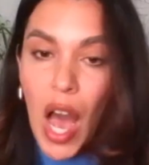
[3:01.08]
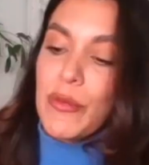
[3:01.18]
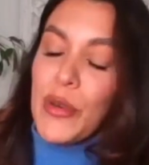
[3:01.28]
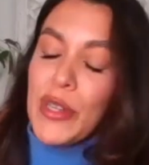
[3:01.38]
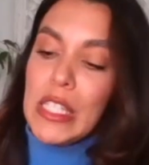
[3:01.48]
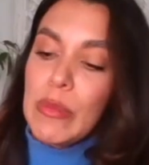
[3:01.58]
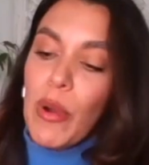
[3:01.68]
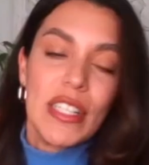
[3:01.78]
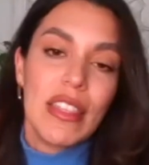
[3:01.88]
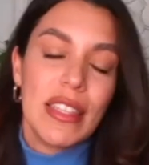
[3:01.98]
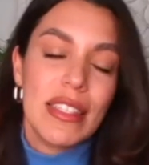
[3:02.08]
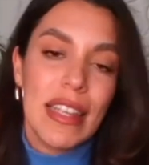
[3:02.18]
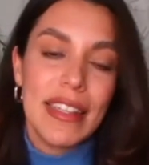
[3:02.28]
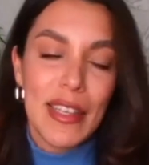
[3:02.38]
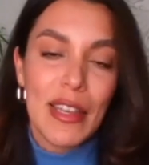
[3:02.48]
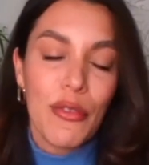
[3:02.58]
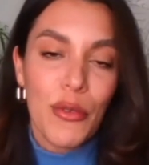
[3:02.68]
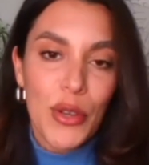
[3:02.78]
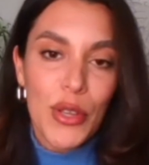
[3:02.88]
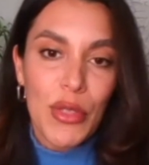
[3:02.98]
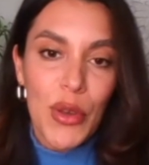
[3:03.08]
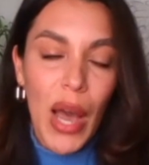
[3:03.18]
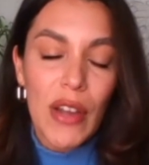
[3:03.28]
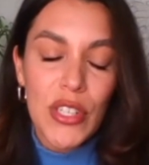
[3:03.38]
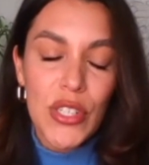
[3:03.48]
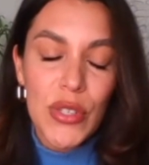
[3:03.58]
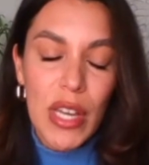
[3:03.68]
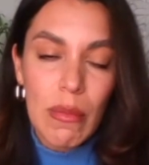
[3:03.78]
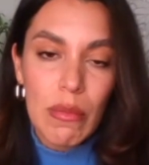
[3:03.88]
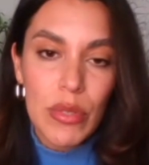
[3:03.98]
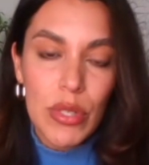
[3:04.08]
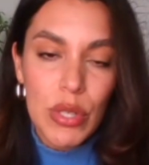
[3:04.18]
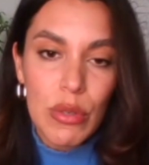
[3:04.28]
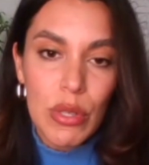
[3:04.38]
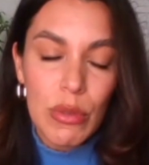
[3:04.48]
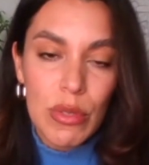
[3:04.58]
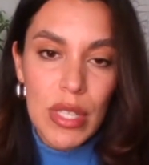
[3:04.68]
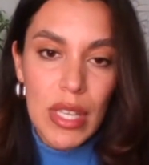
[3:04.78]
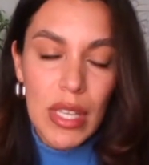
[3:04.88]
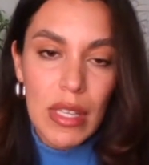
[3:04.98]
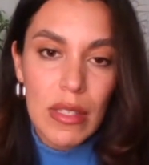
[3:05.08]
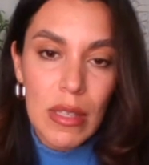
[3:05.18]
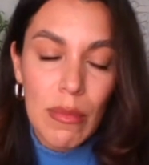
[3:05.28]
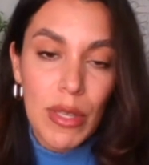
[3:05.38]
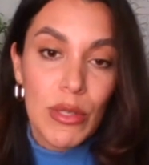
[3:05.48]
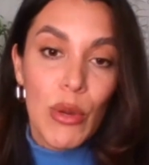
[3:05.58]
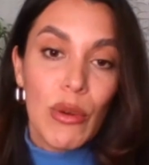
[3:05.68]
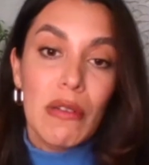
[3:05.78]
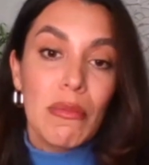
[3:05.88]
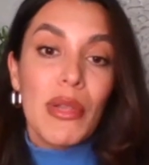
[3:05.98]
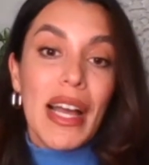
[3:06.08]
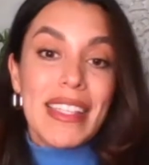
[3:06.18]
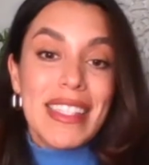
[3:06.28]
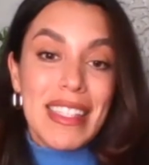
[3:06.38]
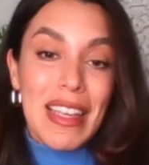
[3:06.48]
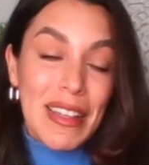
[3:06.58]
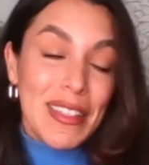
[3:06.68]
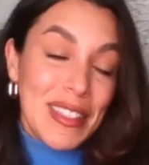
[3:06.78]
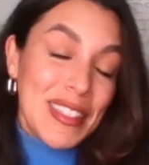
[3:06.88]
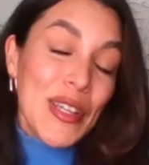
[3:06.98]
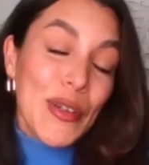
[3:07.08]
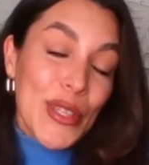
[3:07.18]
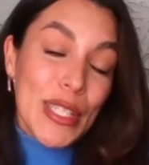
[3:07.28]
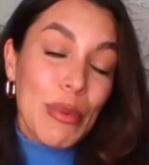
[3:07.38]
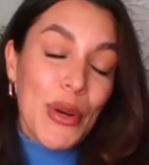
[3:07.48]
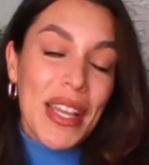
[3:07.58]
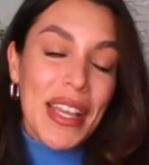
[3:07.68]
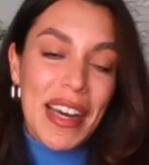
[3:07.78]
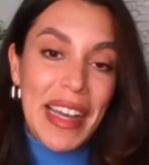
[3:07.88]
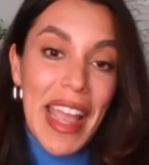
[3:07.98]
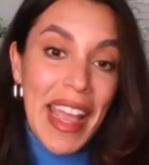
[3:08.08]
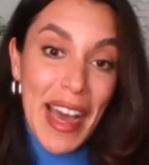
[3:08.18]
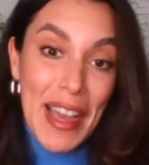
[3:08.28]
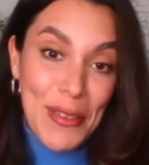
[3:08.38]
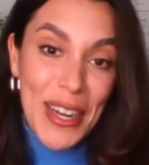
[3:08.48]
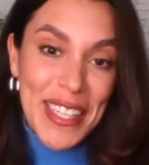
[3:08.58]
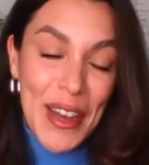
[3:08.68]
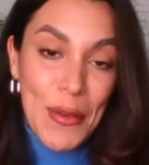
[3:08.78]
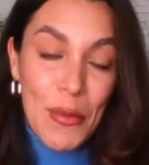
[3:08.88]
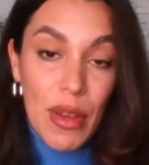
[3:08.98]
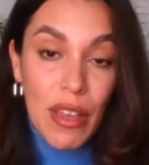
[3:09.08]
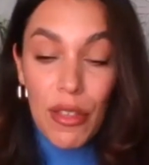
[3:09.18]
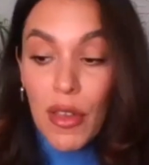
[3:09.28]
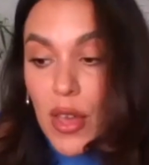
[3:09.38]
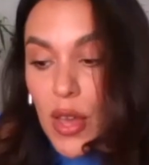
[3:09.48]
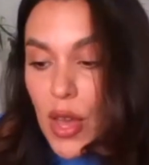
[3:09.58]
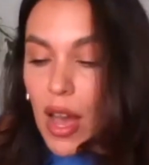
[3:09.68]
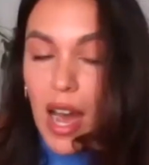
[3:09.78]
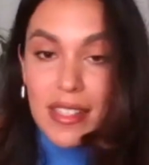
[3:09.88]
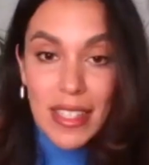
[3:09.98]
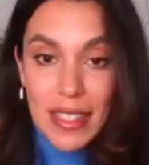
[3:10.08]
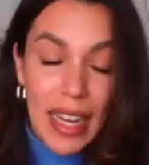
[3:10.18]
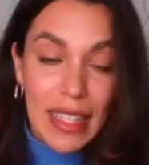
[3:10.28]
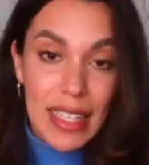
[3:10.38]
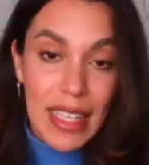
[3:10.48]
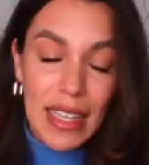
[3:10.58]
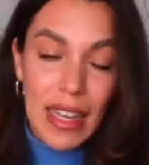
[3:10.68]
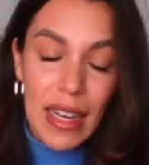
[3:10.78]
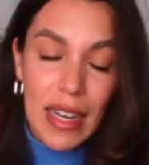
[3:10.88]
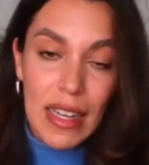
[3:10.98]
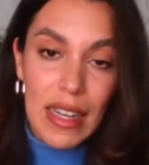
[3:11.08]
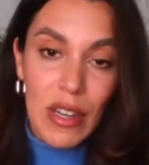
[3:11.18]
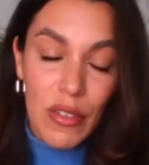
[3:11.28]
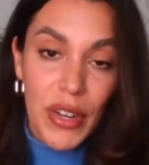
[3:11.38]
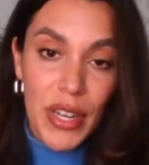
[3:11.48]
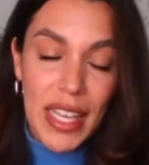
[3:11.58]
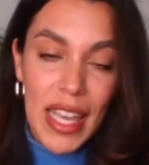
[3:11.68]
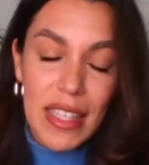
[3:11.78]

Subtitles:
What sparked this idea for you, though? How did you come to using something so complex till this point, AI right now, with detecting ovarian